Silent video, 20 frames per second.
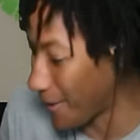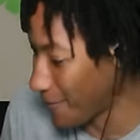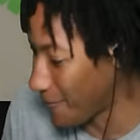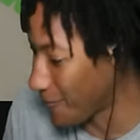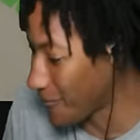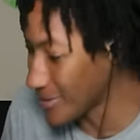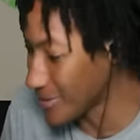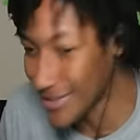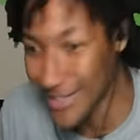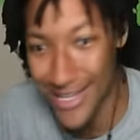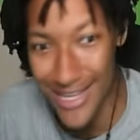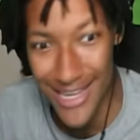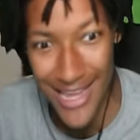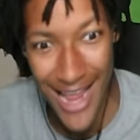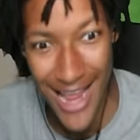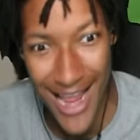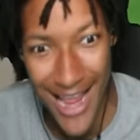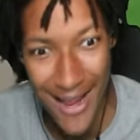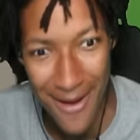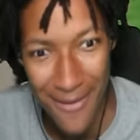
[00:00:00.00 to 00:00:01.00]
What is the
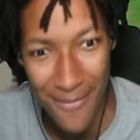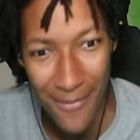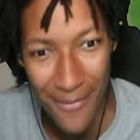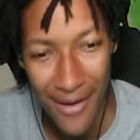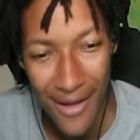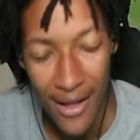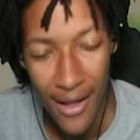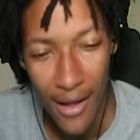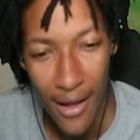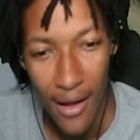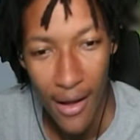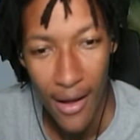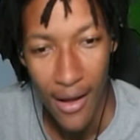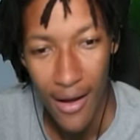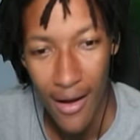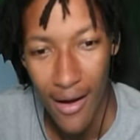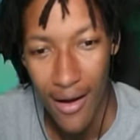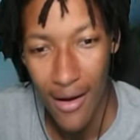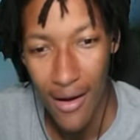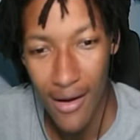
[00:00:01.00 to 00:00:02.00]

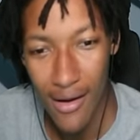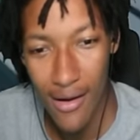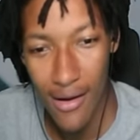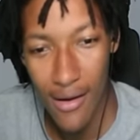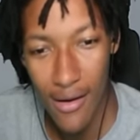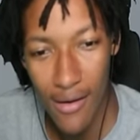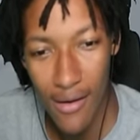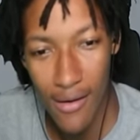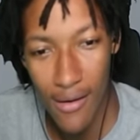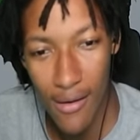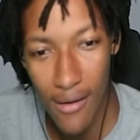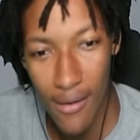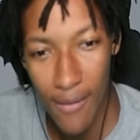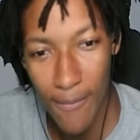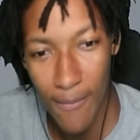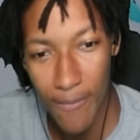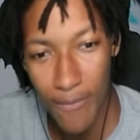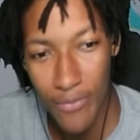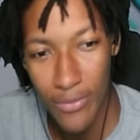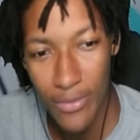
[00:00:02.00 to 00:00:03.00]
game?
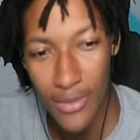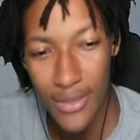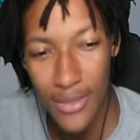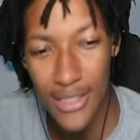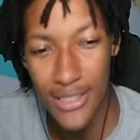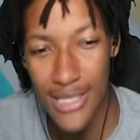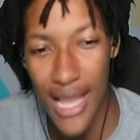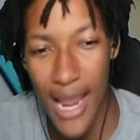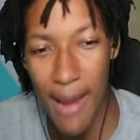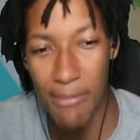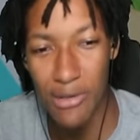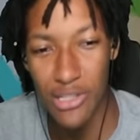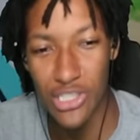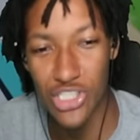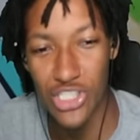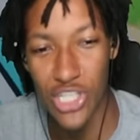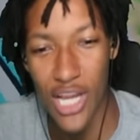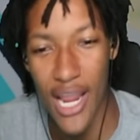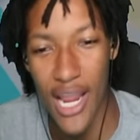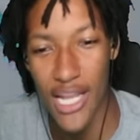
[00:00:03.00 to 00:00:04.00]
This game just
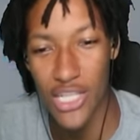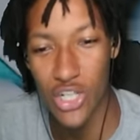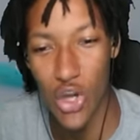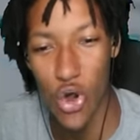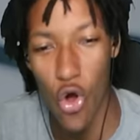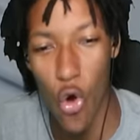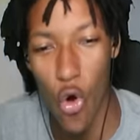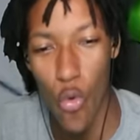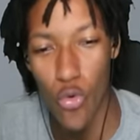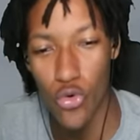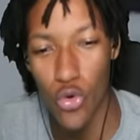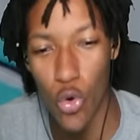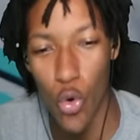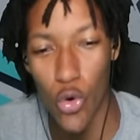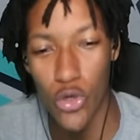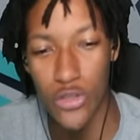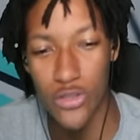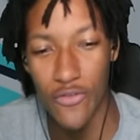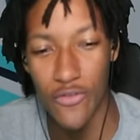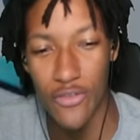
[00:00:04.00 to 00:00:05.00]
changed the whole
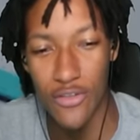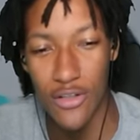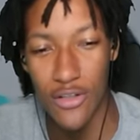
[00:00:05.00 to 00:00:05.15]
course of